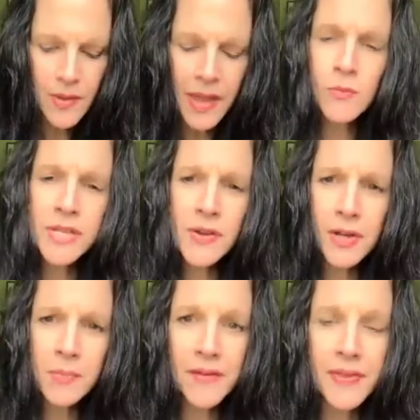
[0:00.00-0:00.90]
And we
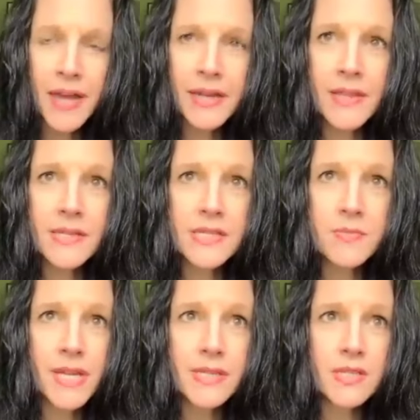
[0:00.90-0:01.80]
talk about that in this
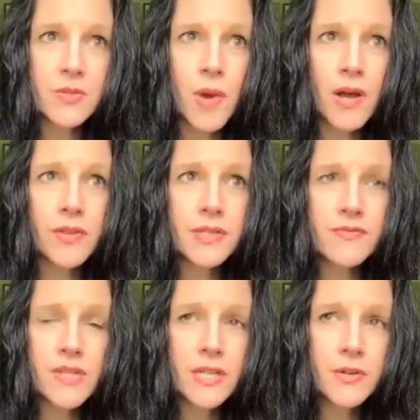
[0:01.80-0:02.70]
space as well, these
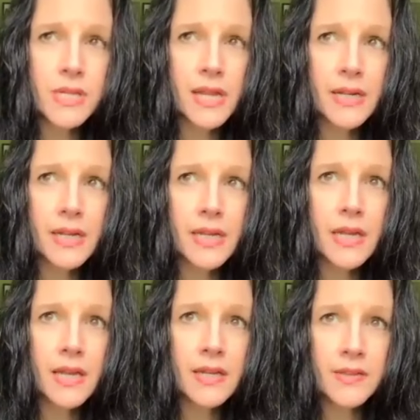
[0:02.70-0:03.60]
videos lately,
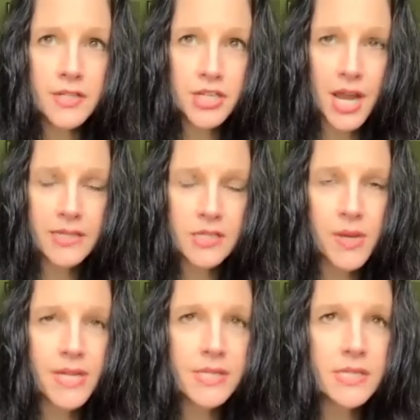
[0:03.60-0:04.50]
and in the chat
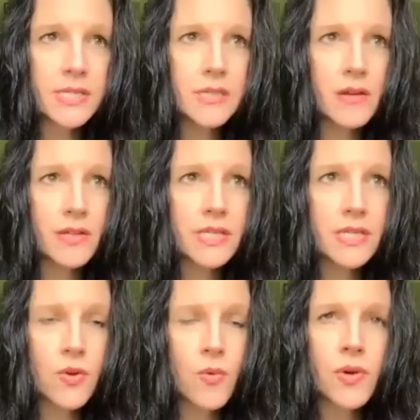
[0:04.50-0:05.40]
spaces on
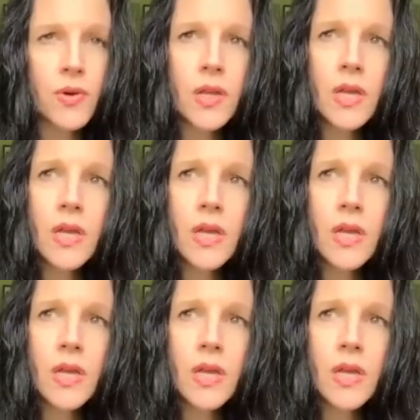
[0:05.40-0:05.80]
Discord.